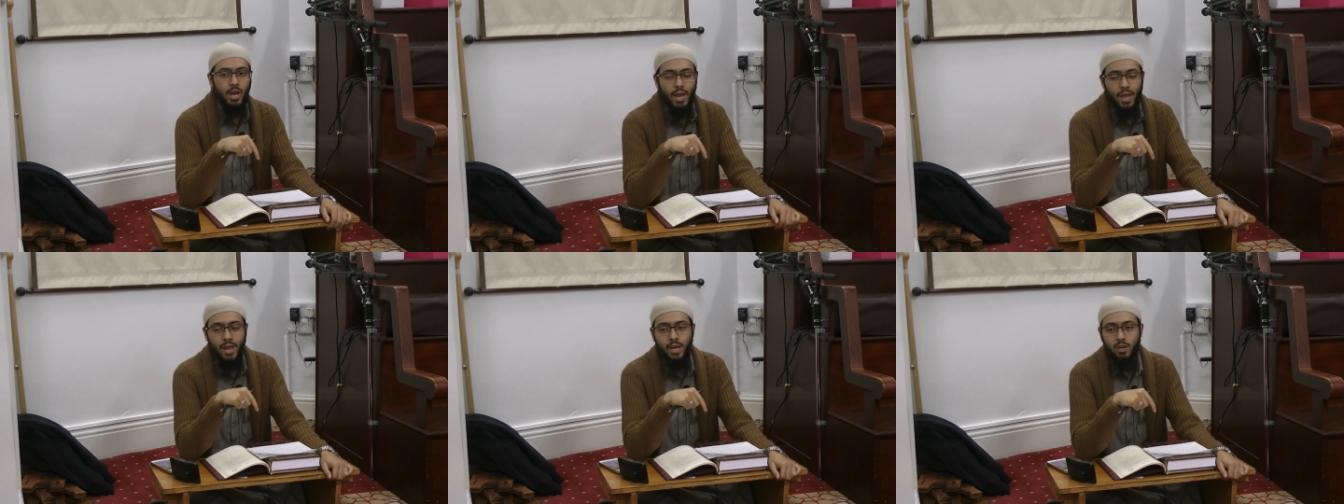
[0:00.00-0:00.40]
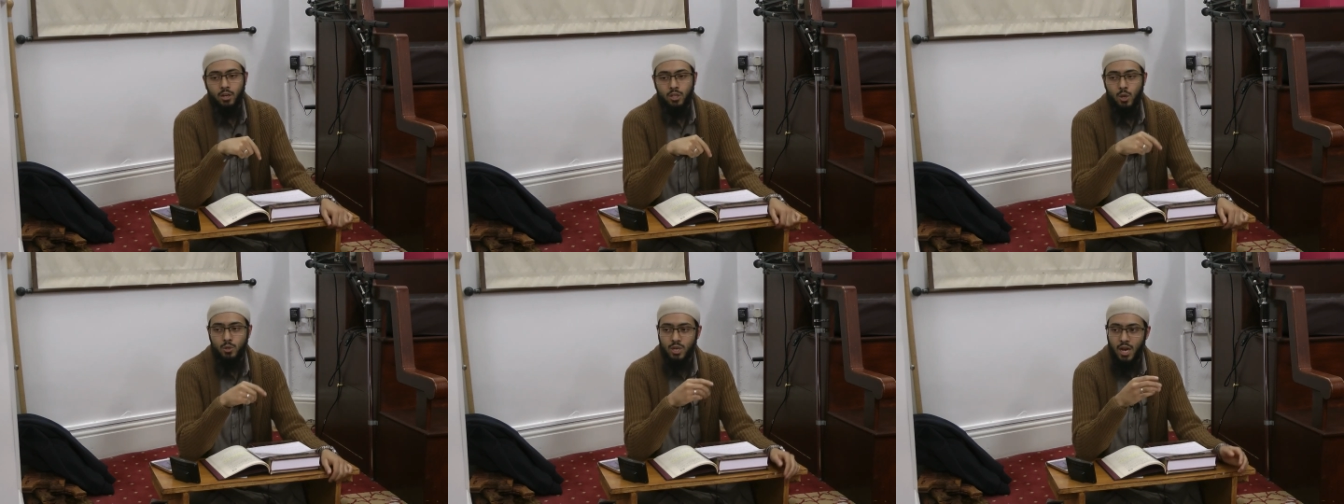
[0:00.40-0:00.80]
in it
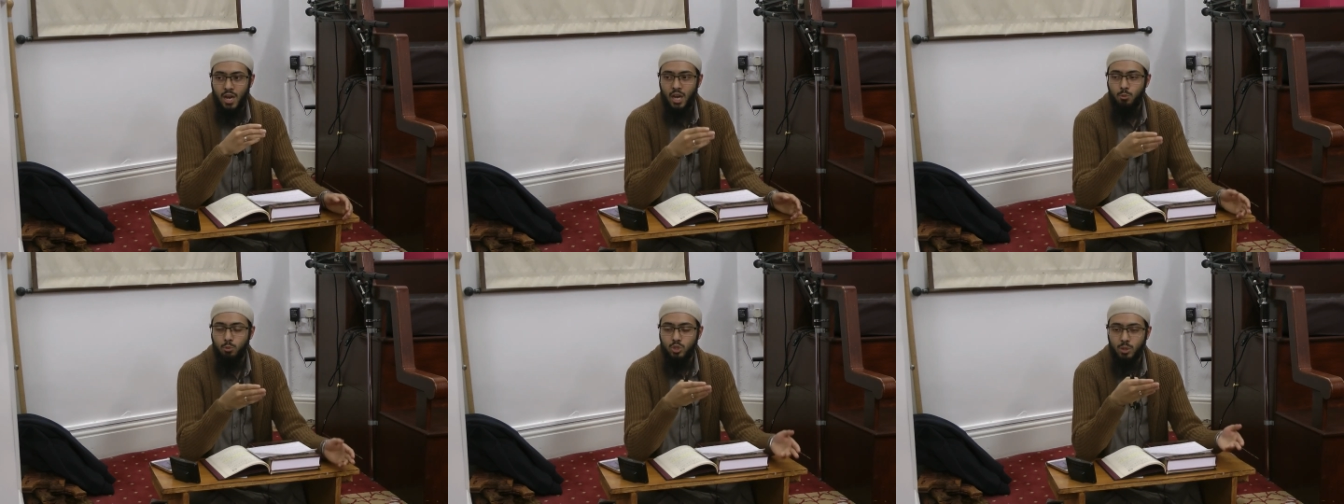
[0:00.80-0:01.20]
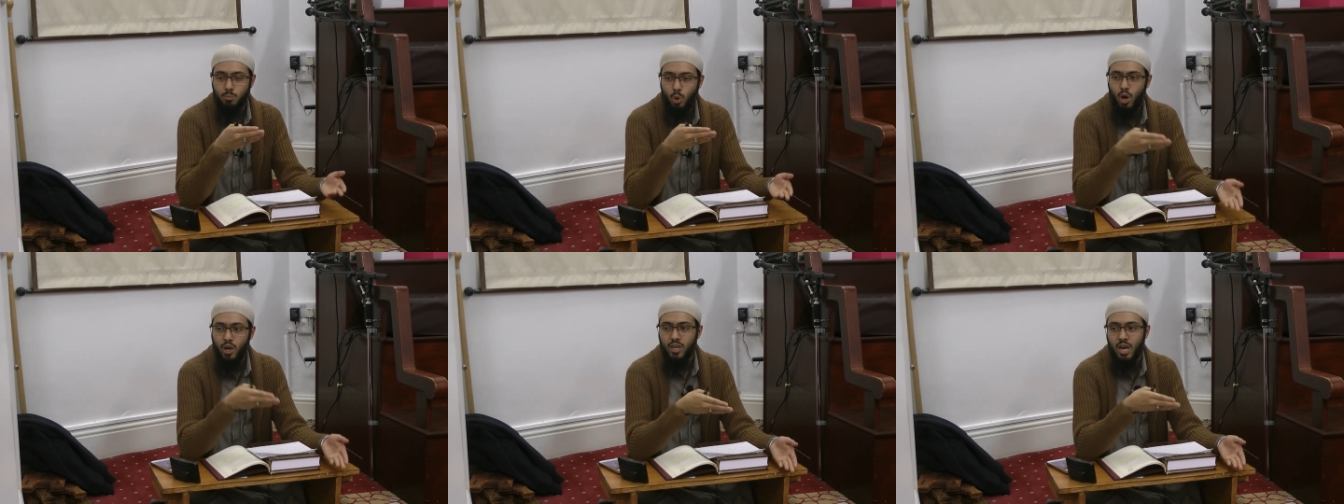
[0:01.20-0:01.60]
are those ayat which are
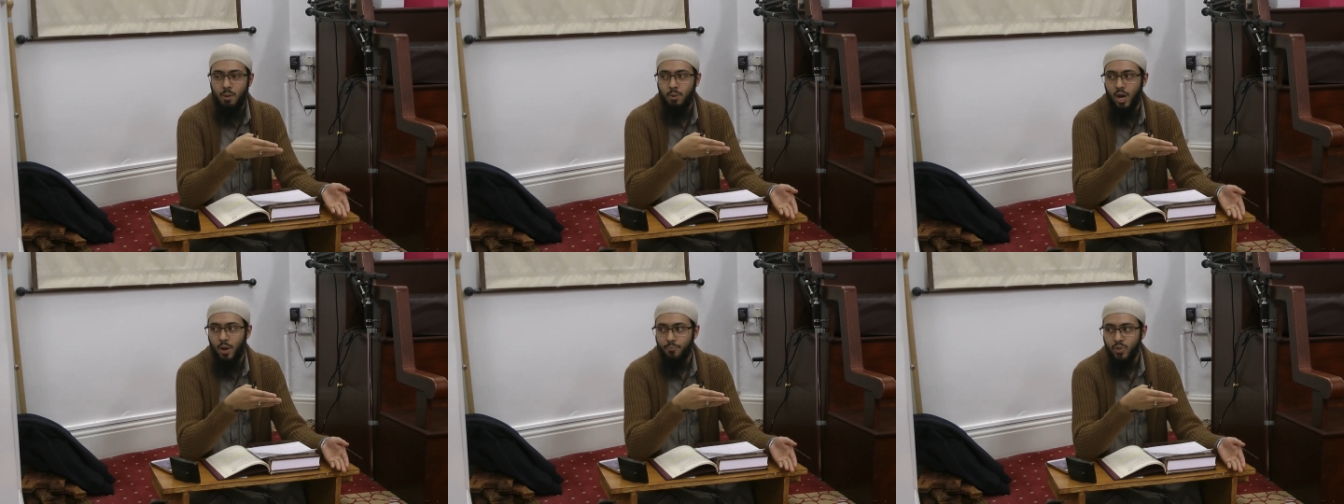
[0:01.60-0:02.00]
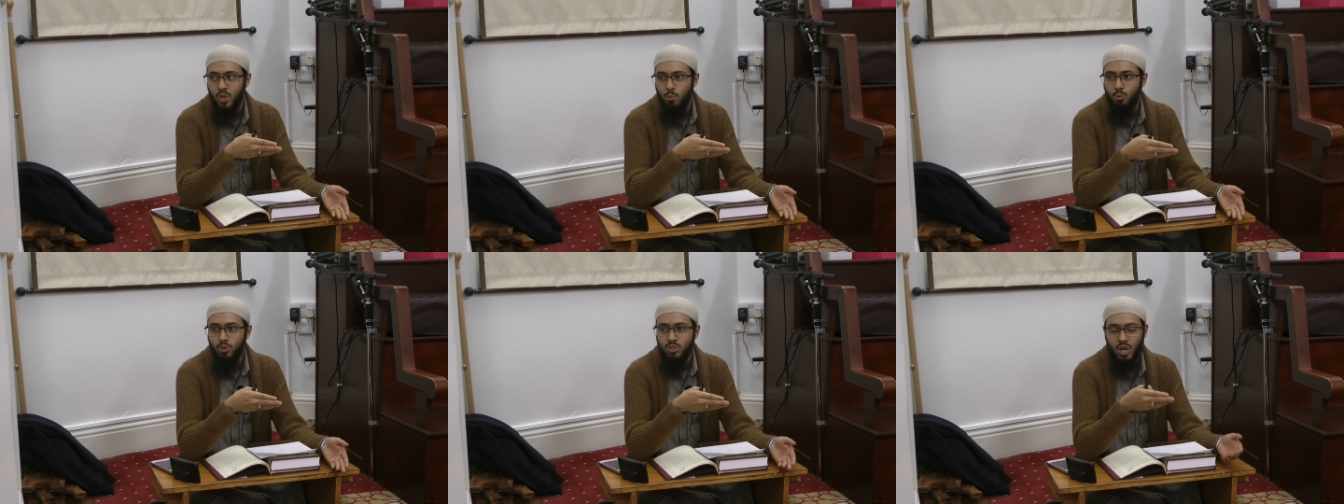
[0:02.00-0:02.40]
muhkama
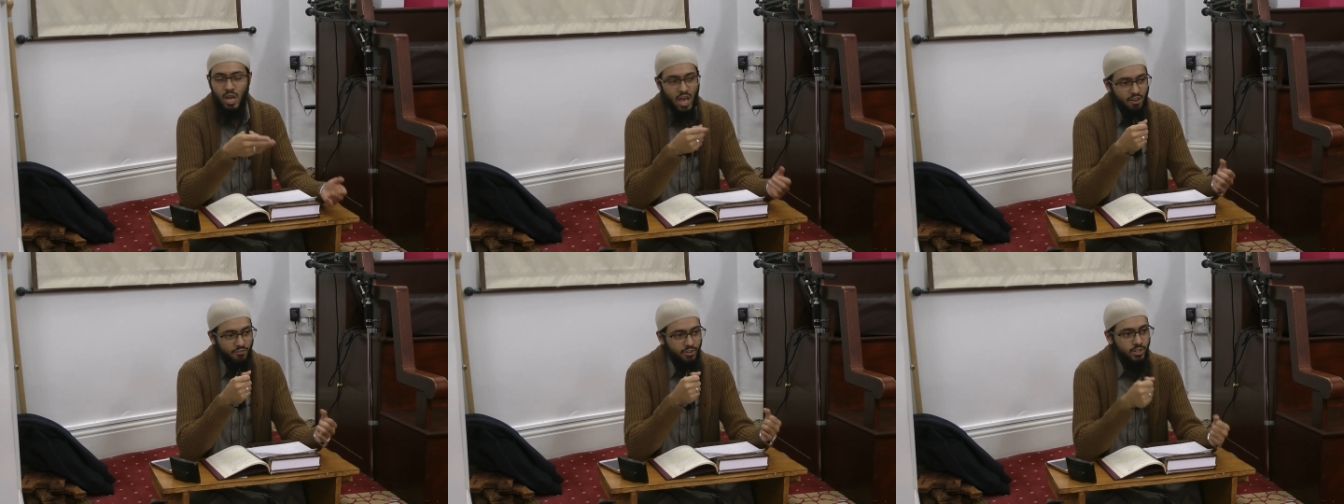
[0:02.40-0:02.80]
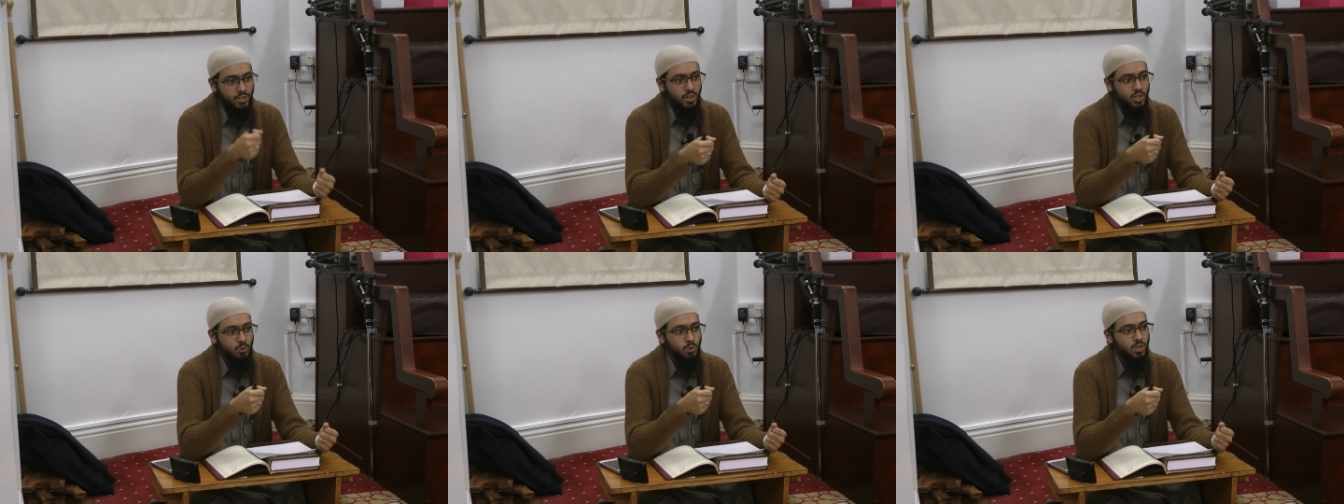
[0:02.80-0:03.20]
which are
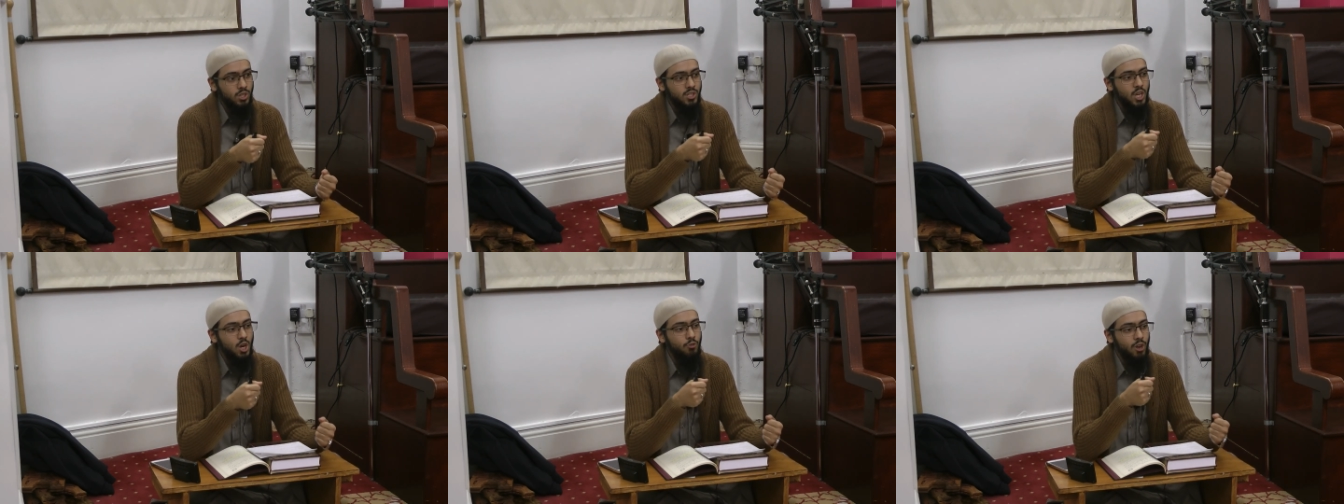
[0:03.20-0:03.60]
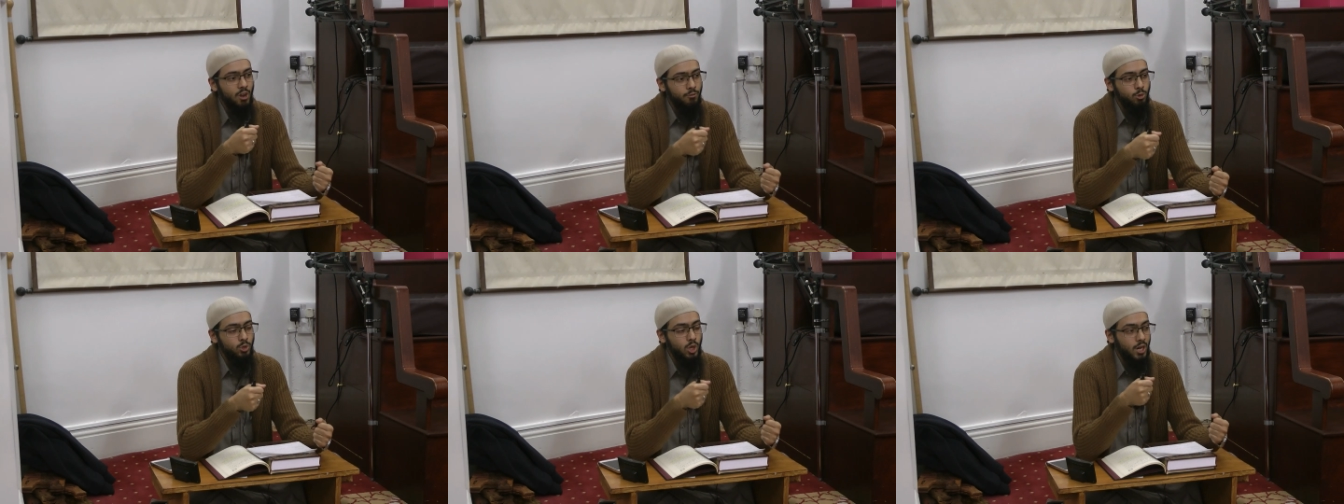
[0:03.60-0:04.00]
evident which are self
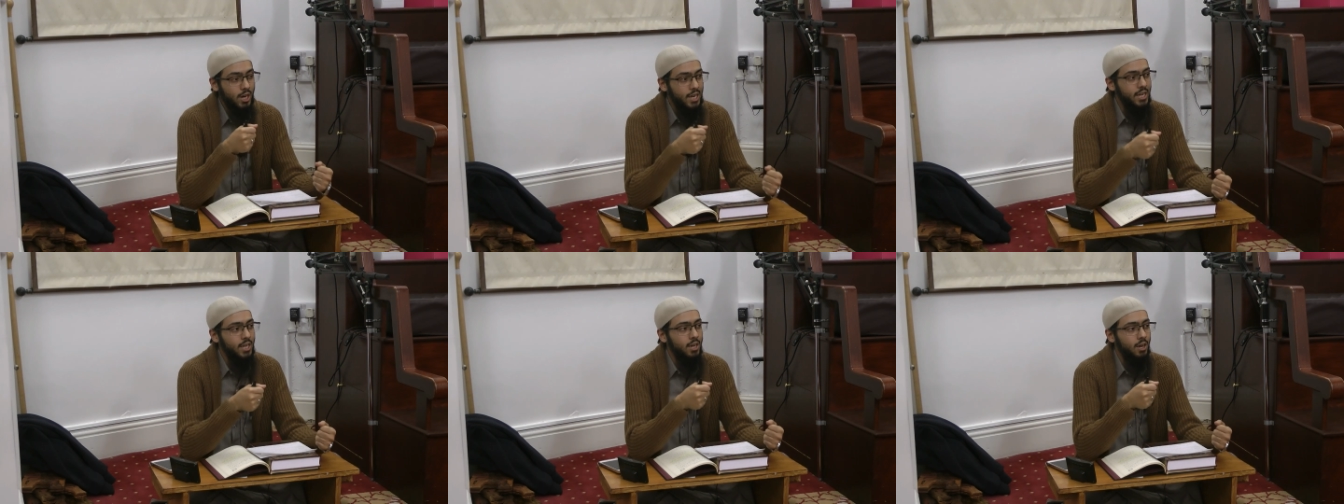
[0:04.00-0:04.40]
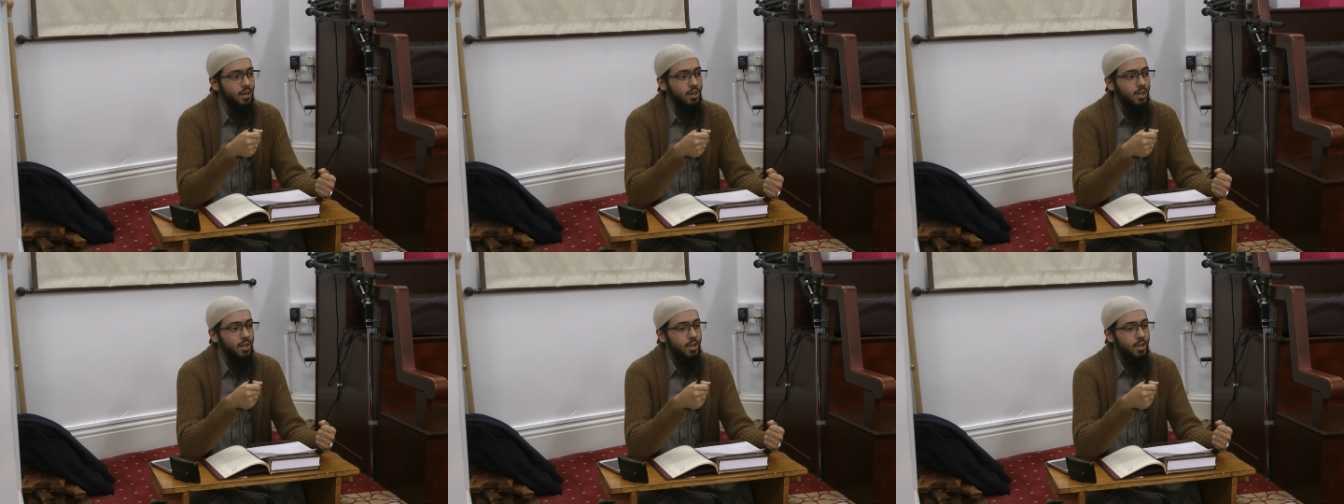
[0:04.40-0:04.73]
evident which are clear